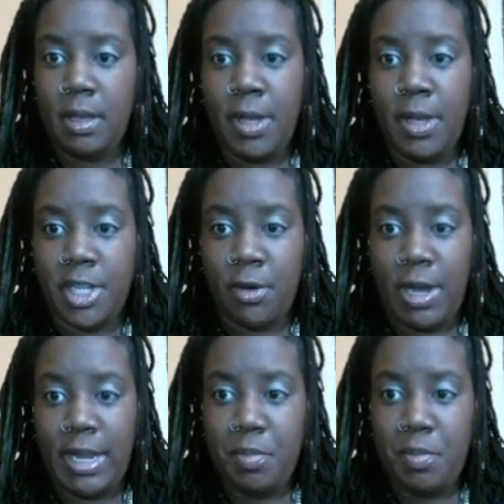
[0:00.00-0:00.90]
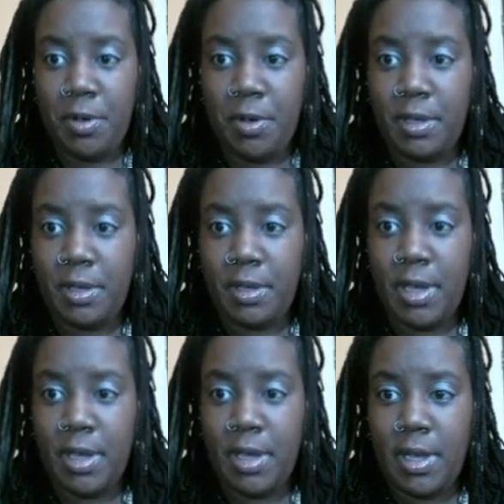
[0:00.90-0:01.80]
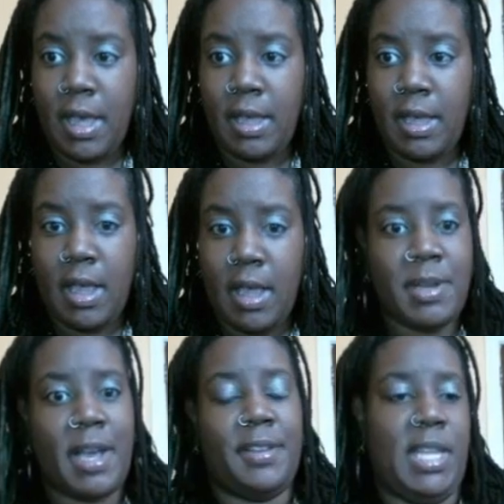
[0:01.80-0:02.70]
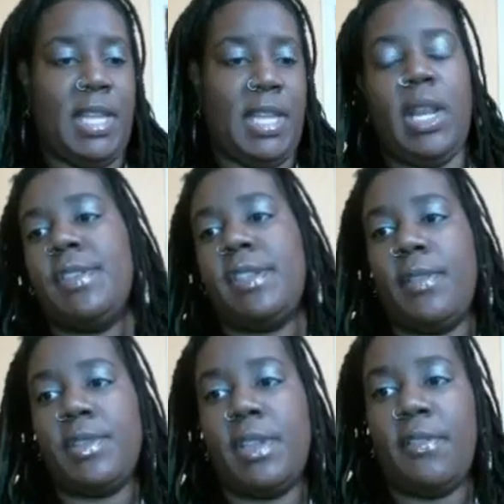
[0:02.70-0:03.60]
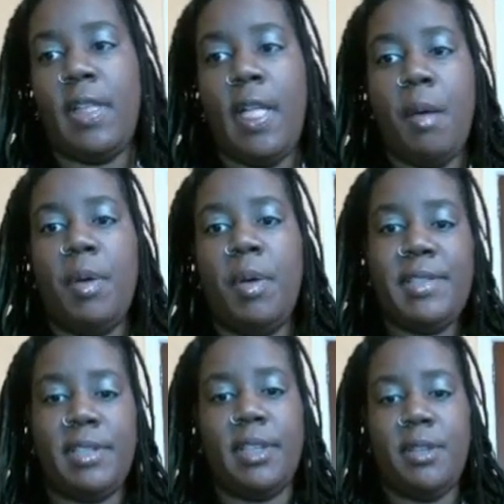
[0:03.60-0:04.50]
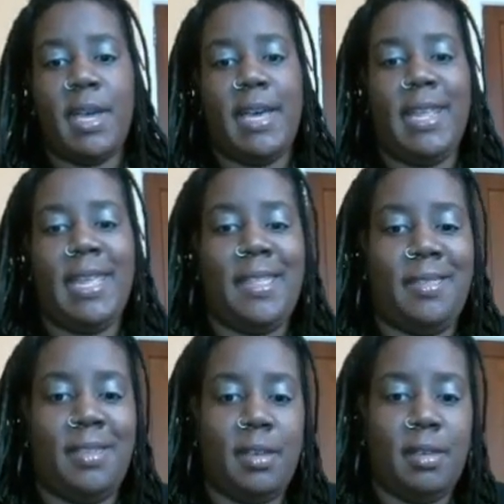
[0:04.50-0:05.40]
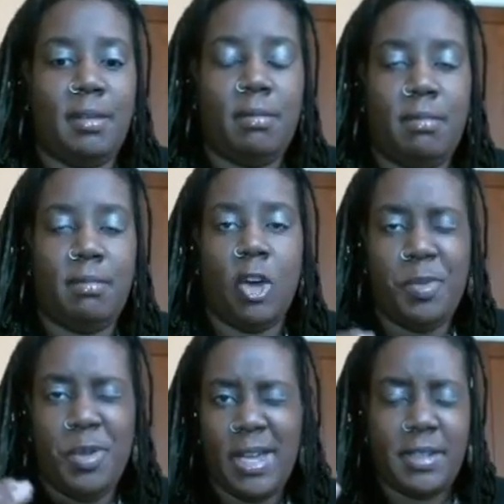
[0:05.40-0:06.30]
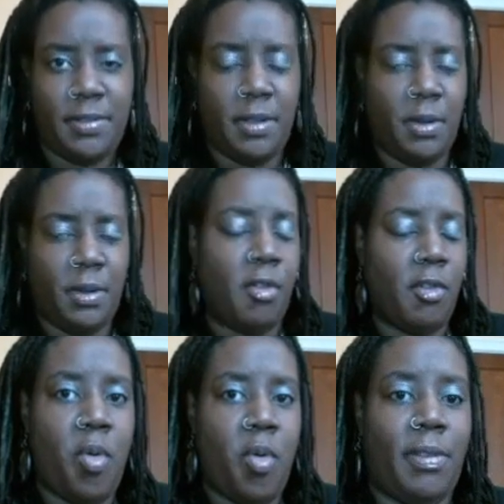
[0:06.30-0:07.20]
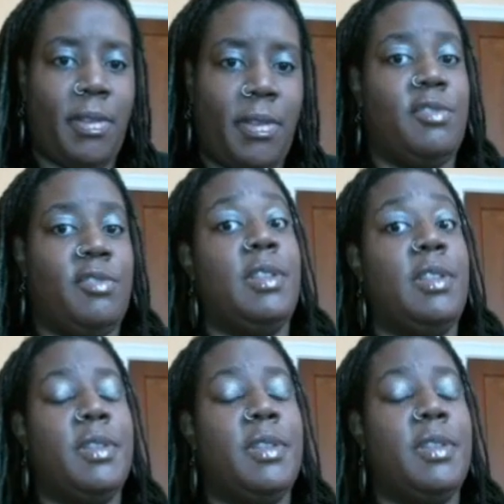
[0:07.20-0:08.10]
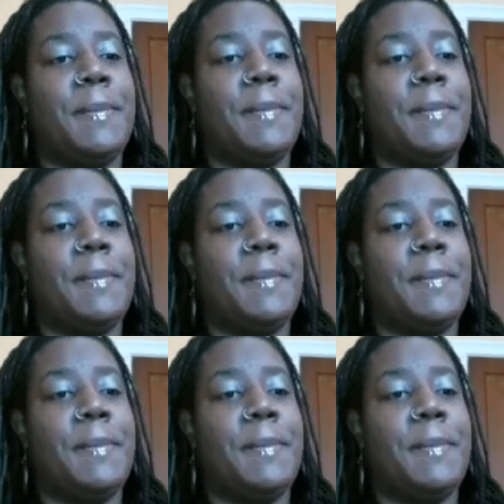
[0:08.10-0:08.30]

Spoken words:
You can generate ebook, and then I'm not going to save any of this other stuff. But basically, you kind of get the. I hope you guys get the overall point that this is really, really,